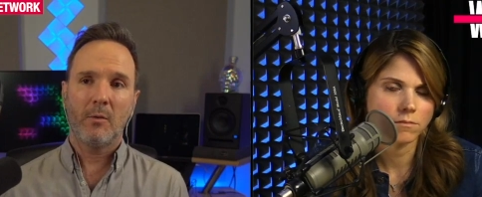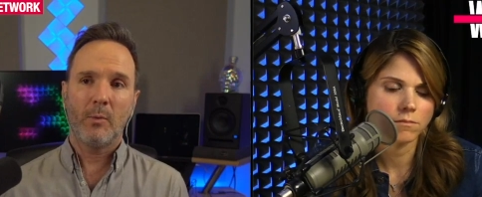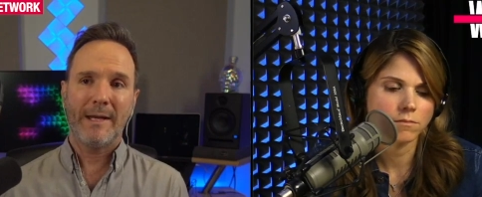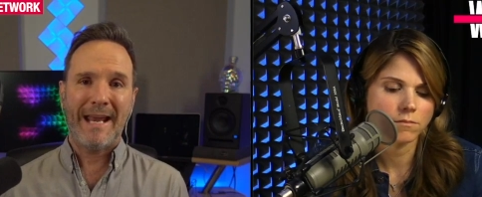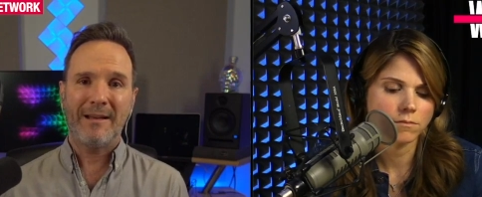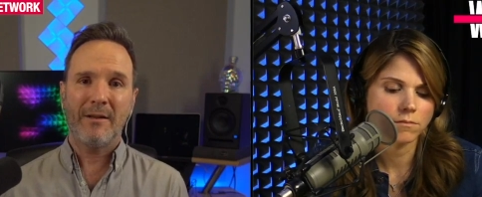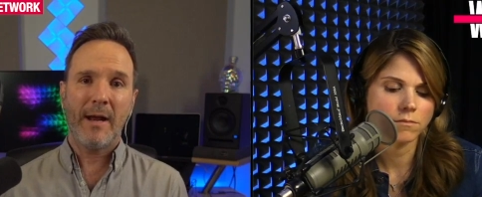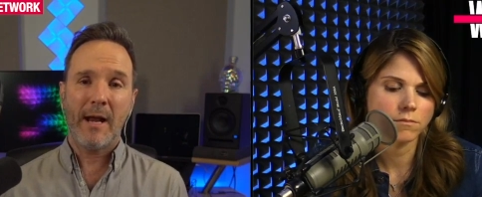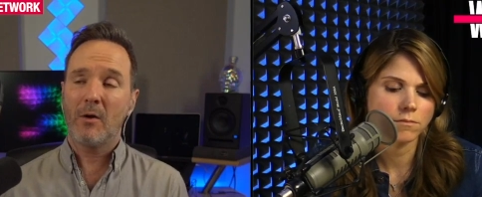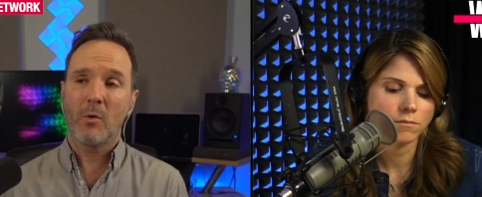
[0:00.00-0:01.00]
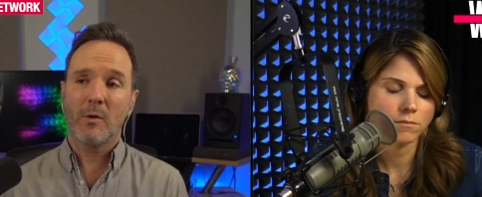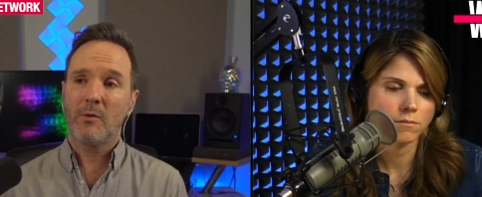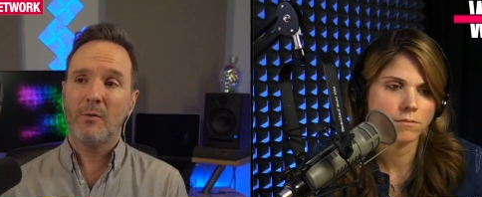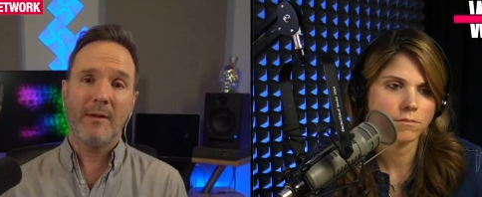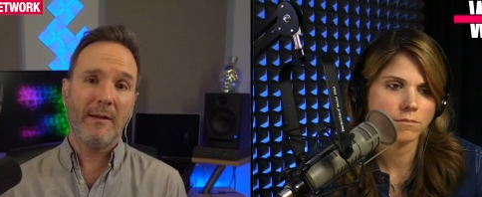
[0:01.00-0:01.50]
Speaker 1: regaining their hair, or
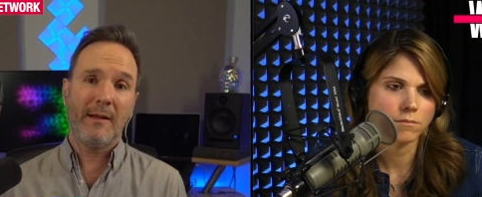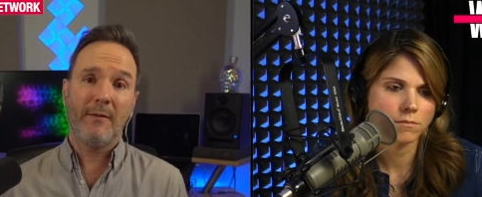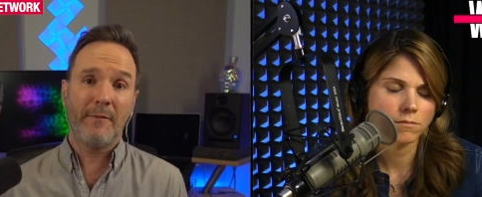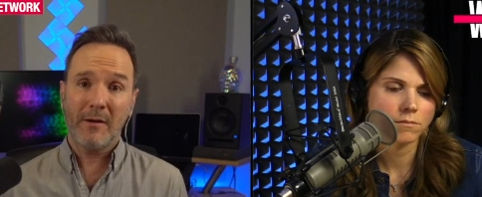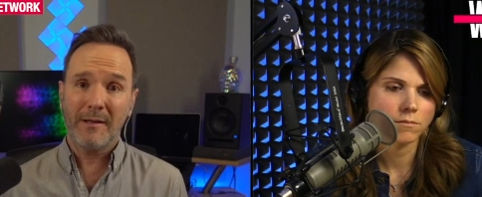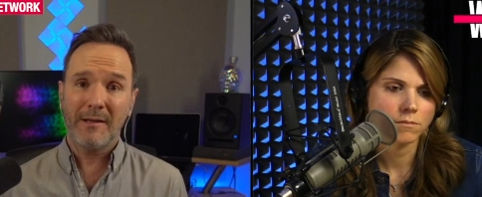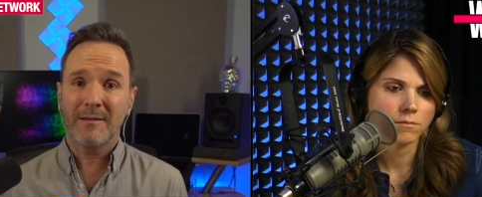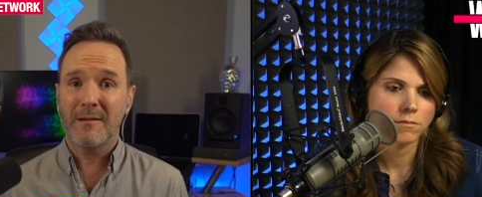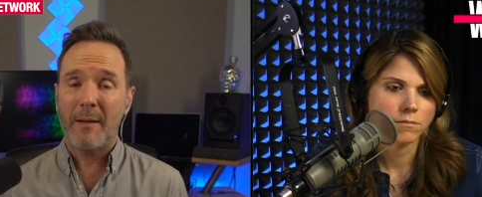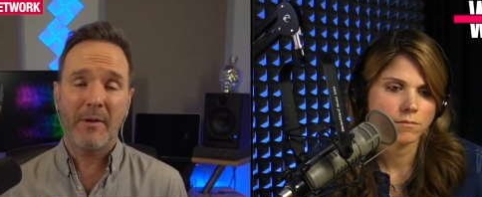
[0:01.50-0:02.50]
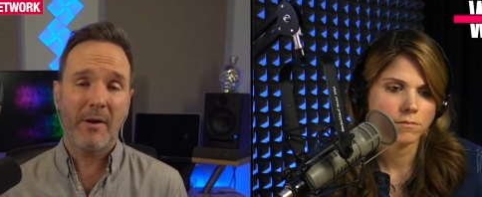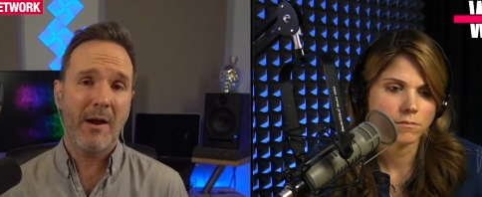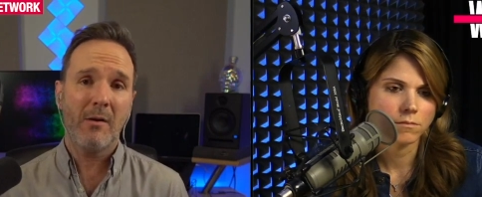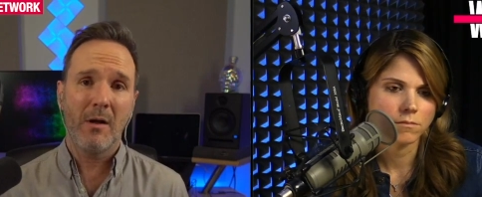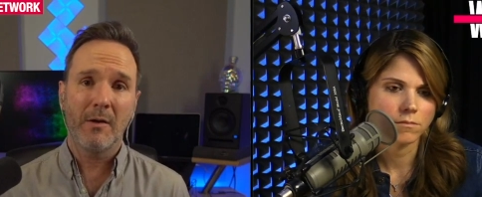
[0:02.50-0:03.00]
to, at the very least, stop their
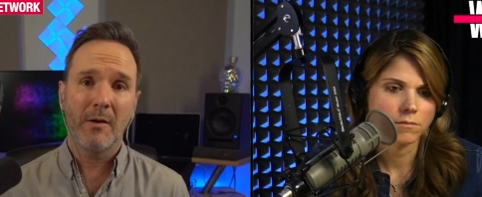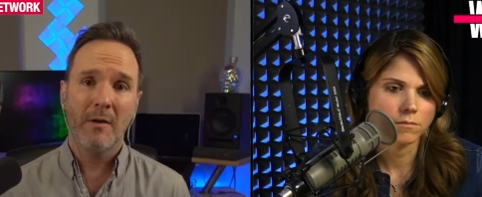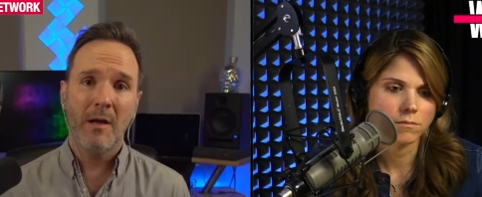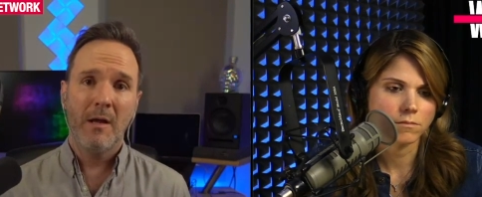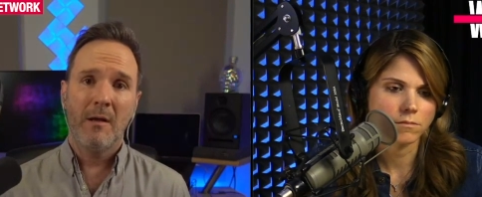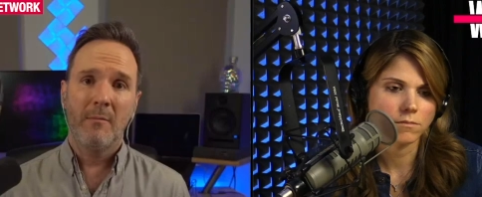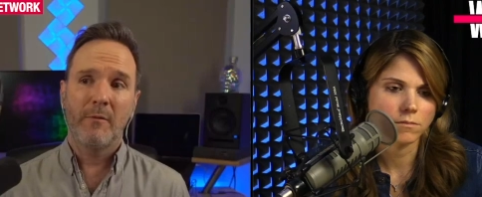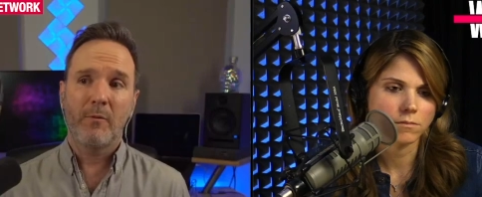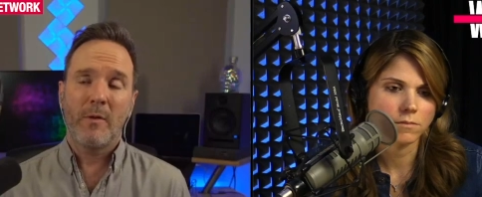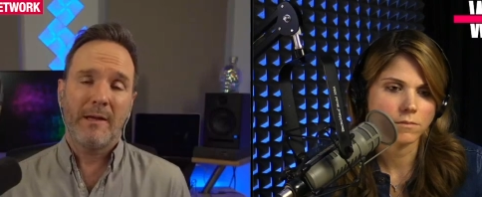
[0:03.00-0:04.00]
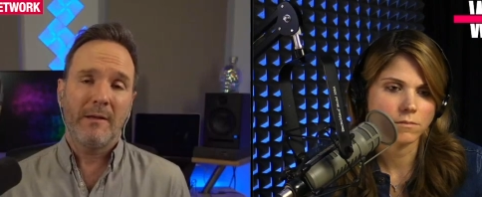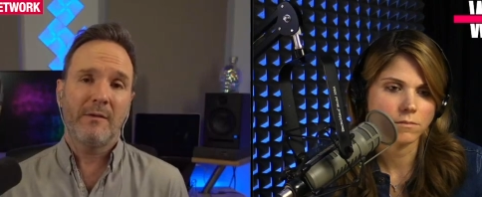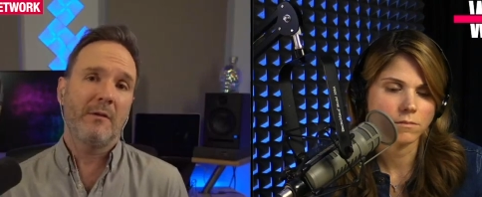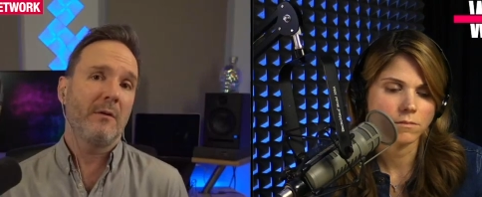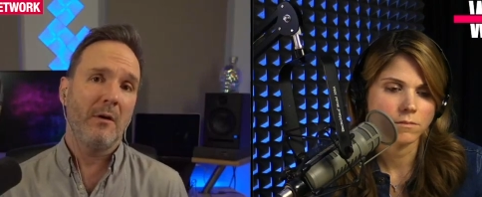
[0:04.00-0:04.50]
hair loss before they
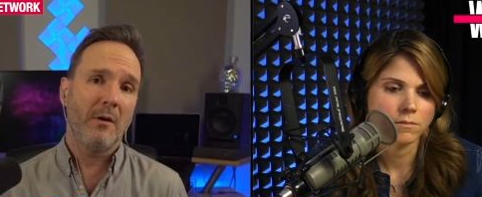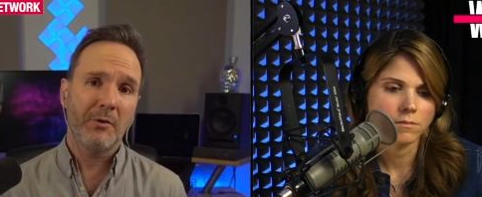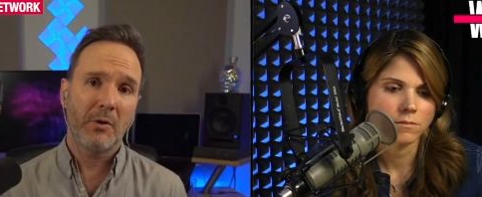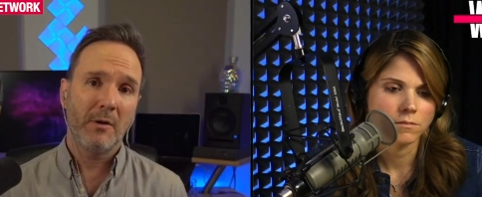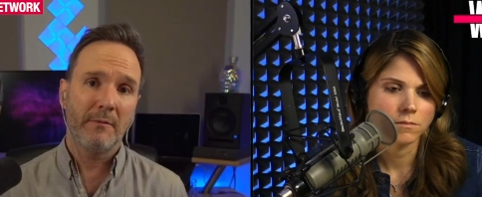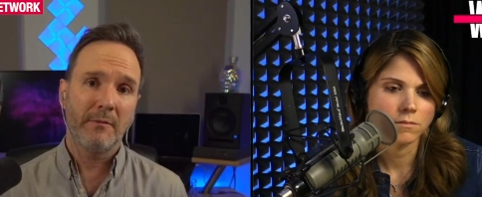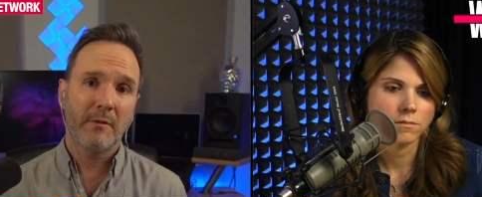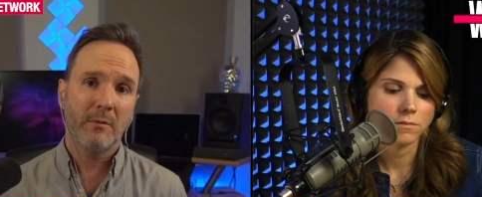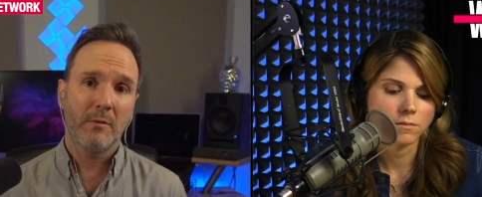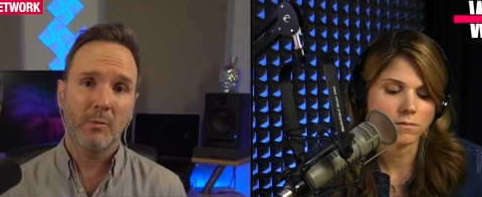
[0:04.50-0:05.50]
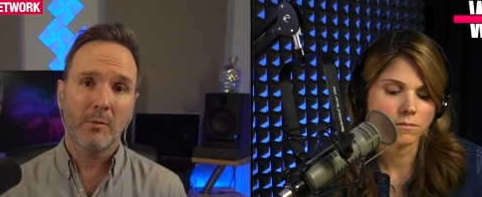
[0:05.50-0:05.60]
consider alternatives to